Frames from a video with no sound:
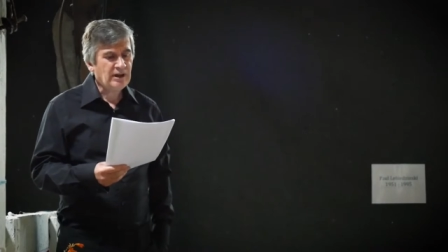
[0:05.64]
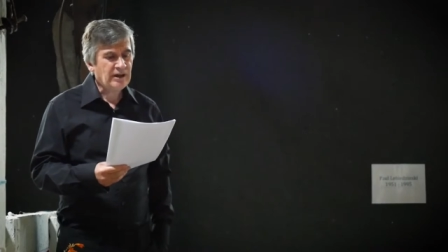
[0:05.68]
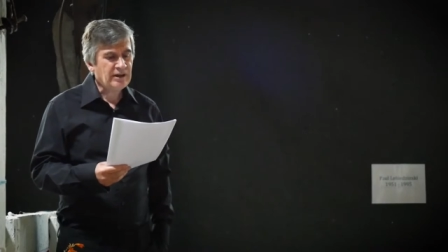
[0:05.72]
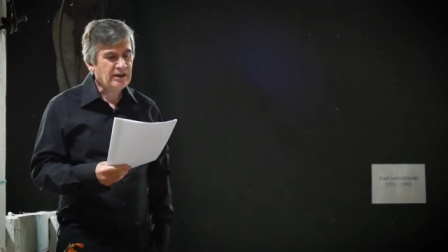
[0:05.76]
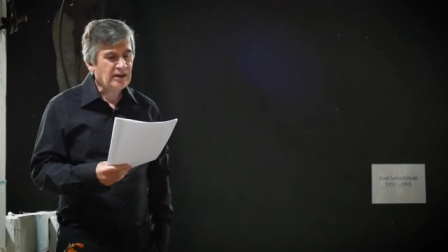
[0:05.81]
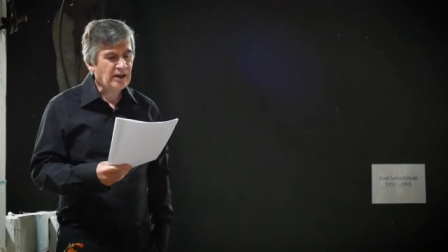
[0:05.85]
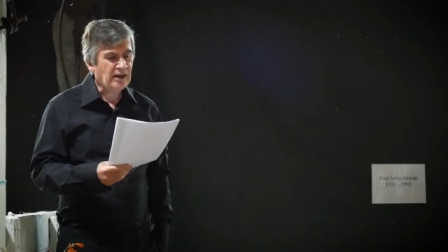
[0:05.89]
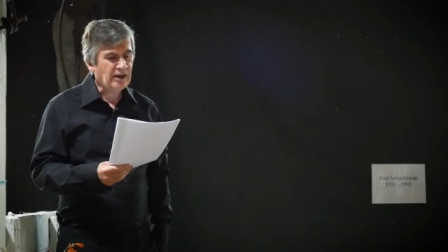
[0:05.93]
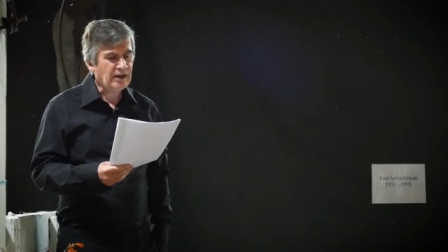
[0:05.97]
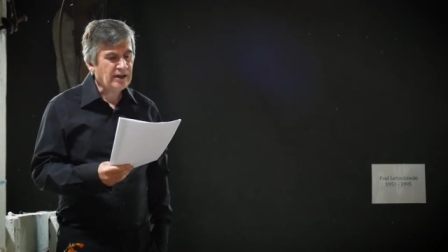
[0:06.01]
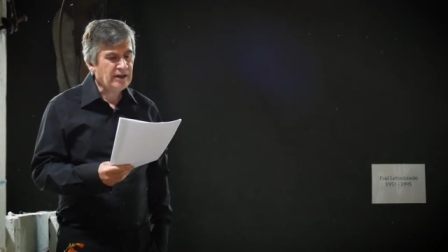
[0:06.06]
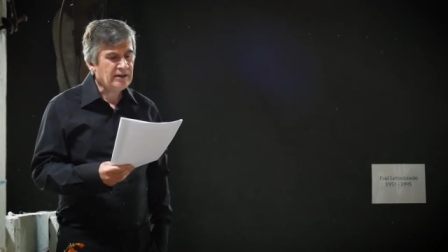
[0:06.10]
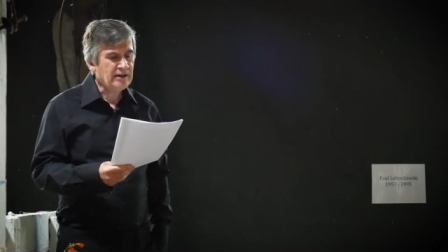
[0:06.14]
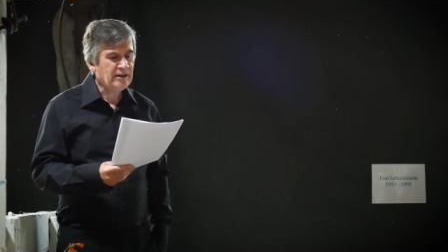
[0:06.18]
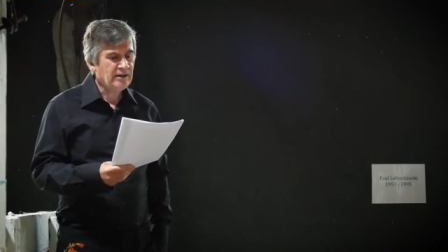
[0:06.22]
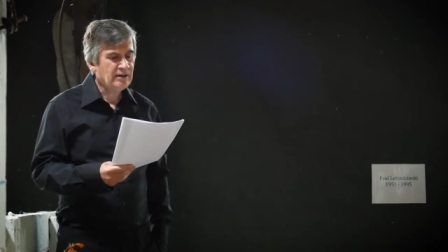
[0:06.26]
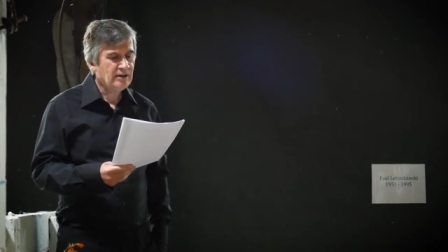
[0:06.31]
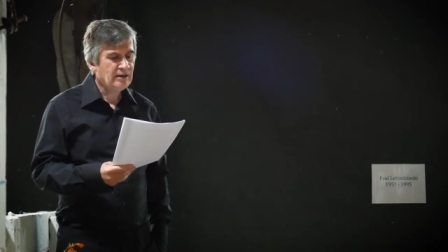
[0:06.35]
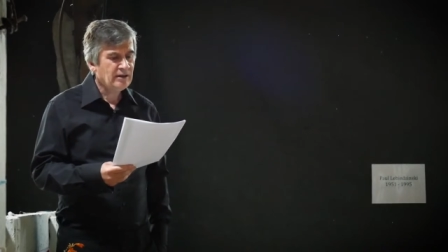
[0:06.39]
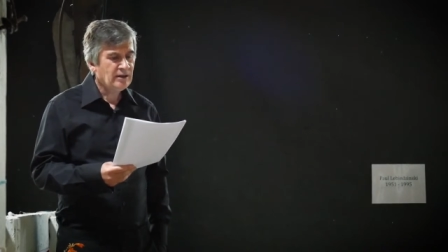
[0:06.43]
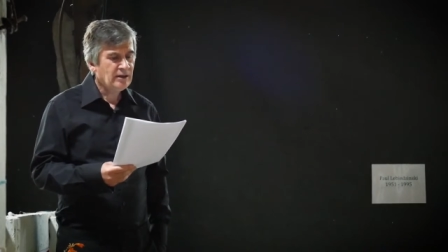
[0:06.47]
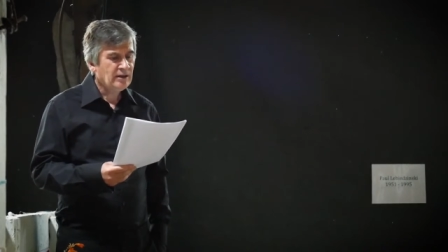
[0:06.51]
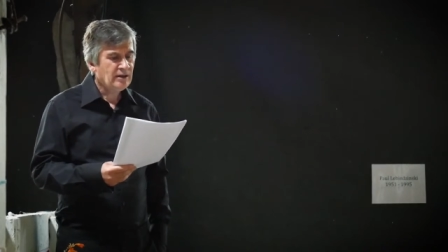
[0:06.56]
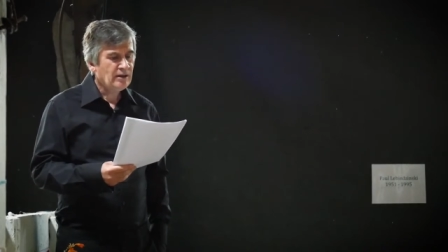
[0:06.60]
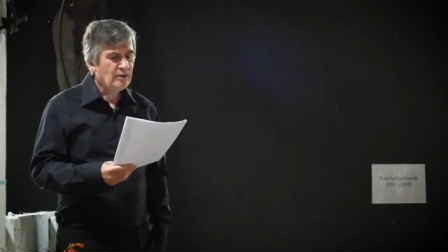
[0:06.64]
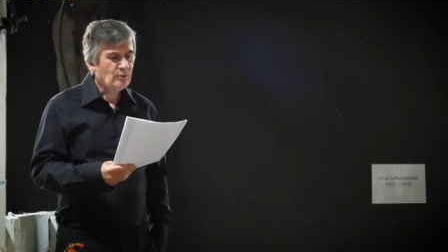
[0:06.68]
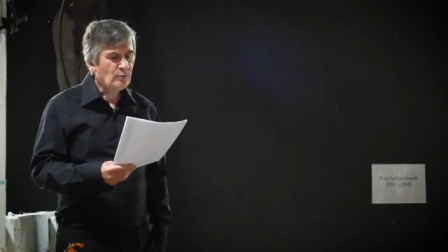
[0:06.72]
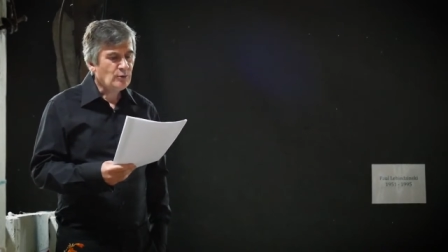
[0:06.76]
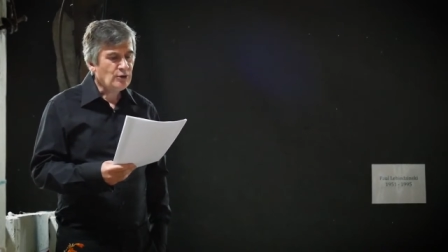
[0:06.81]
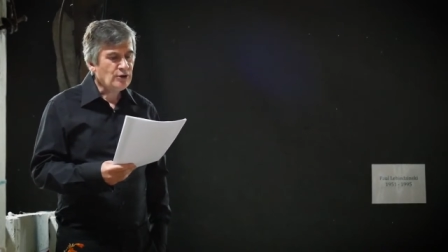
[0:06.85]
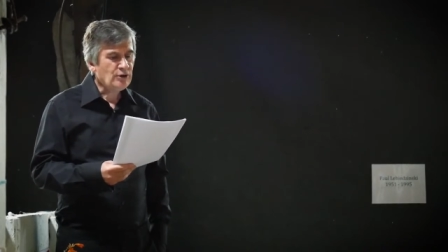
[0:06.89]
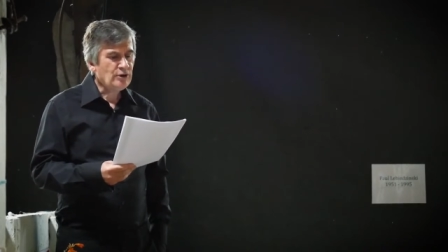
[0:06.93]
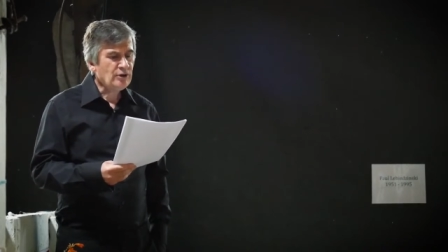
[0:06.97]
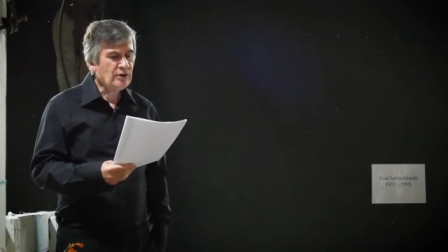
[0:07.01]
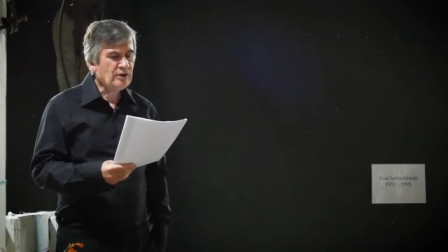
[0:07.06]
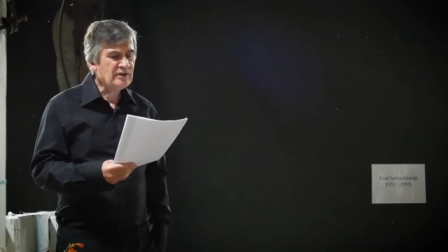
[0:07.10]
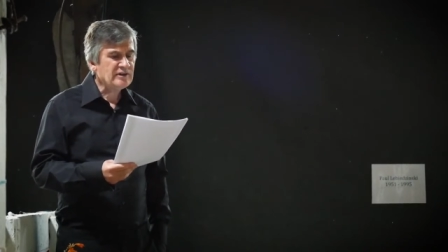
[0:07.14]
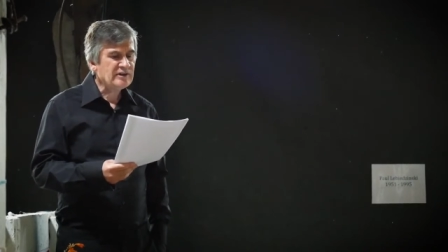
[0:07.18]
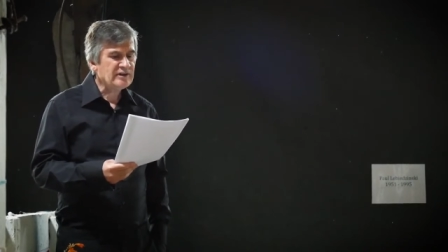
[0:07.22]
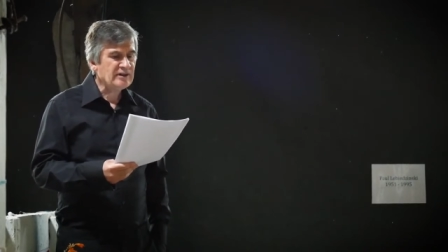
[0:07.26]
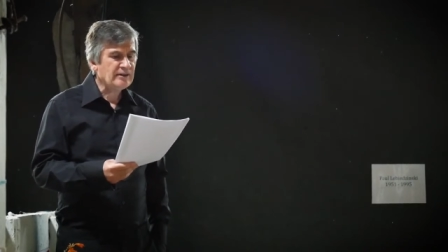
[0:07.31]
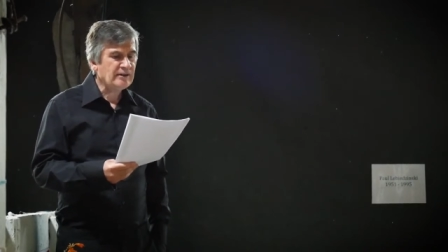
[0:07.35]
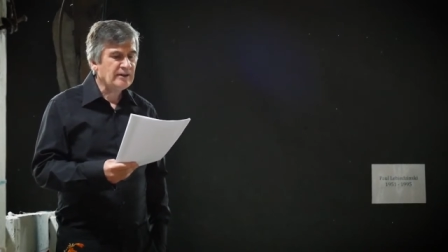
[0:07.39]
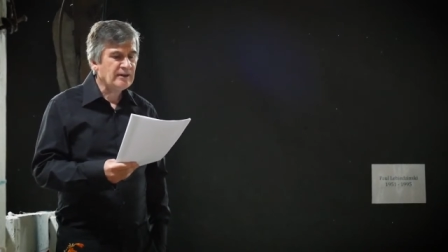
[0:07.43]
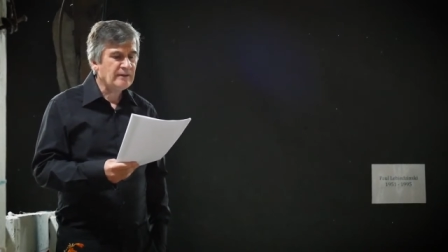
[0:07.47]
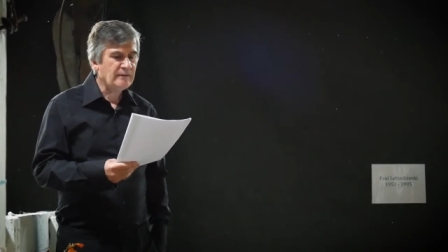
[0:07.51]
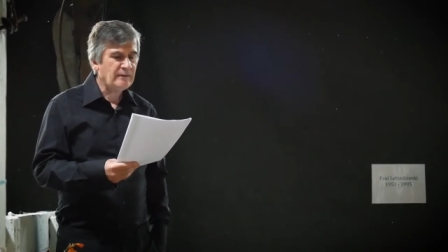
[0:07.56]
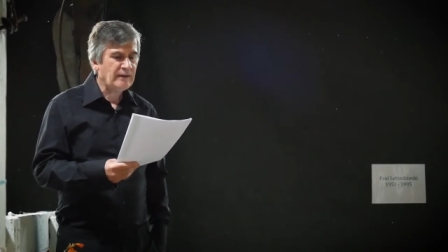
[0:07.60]
and I worked
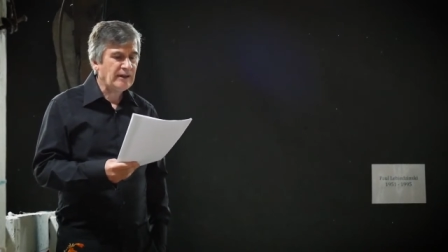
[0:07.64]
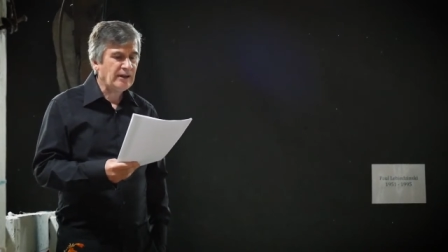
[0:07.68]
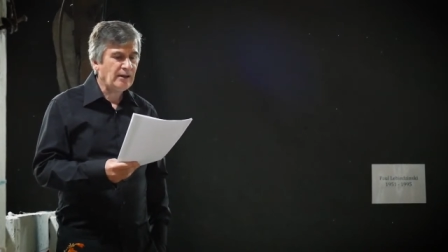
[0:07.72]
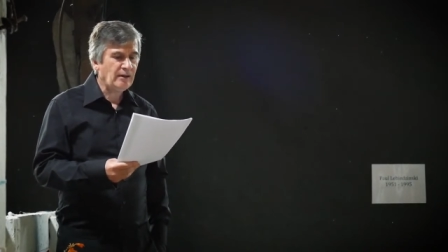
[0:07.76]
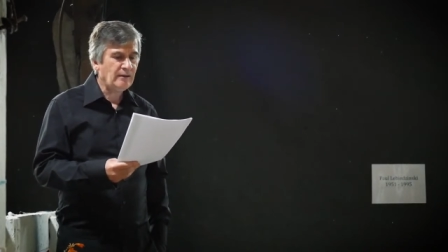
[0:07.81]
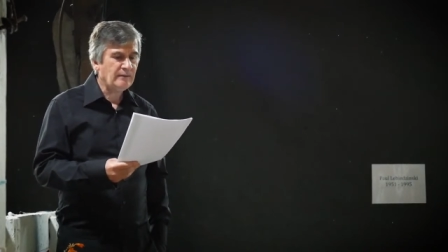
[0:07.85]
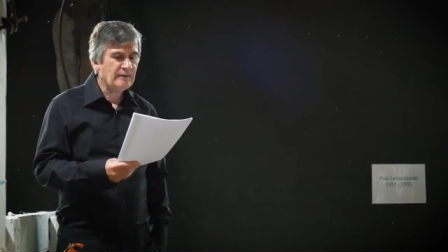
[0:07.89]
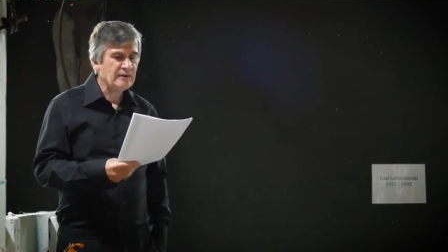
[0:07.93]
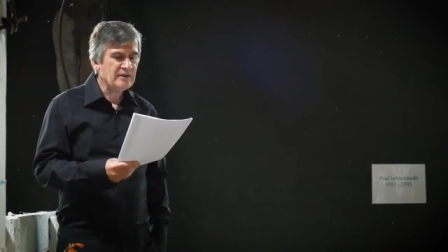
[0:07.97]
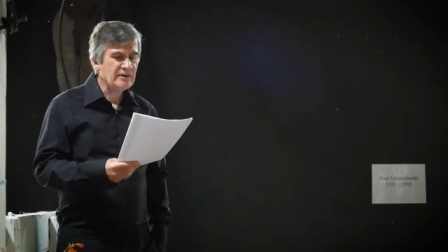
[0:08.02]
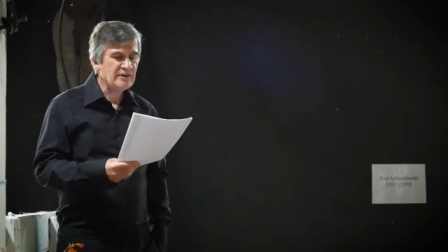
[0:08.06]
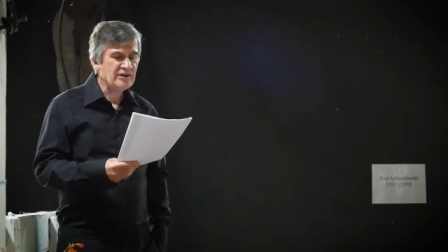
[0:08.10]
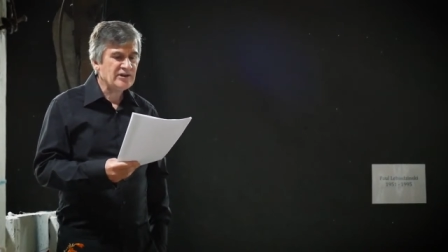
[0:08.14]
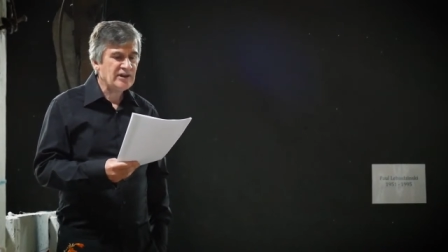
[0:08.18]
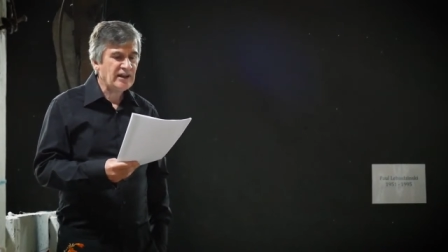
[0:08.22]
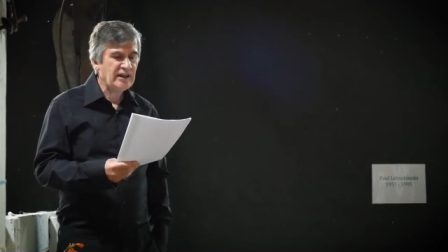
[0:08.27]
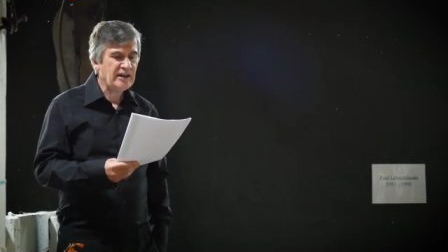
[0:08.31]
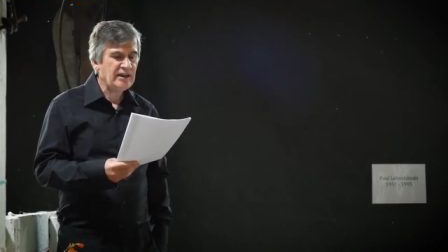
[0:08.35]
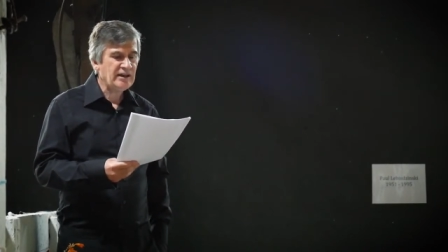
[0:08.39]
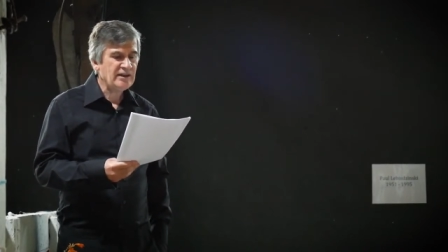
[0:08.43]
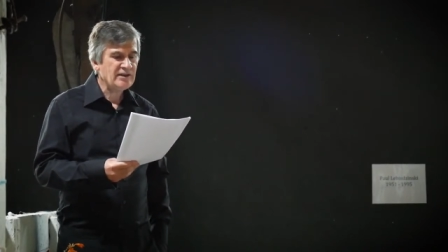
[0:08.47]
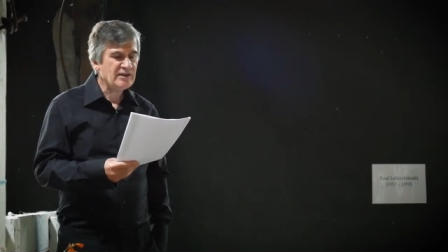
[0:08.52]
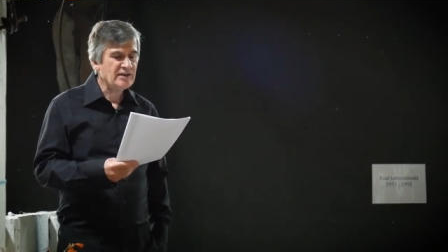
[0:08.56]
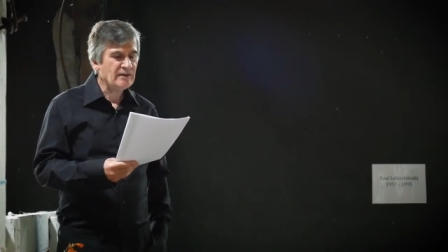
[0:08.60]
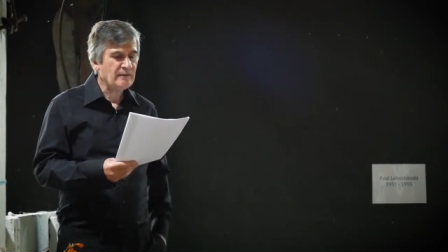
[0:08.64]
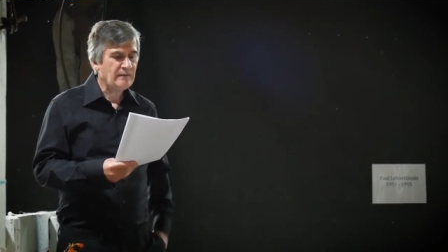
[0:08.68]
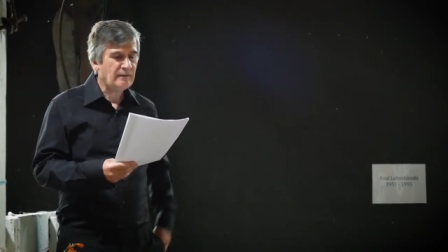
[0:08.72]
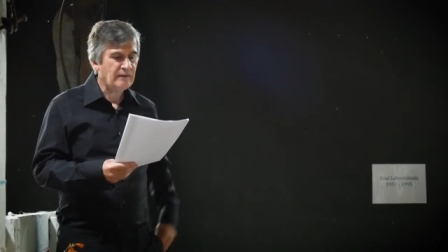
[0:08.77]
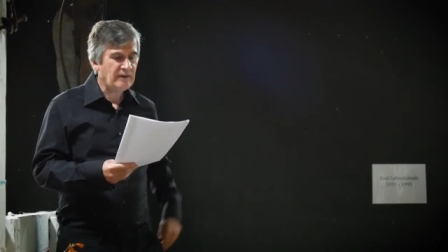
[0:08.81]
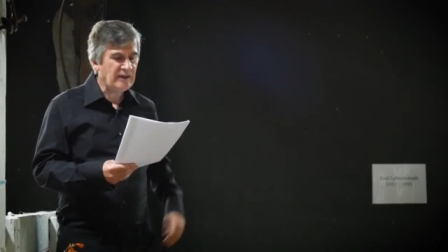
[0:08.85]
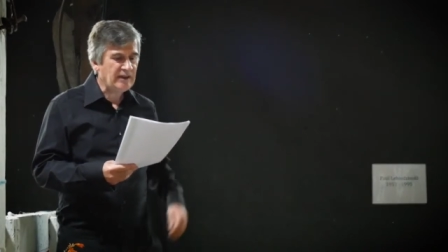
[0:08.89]
till the velvet shades of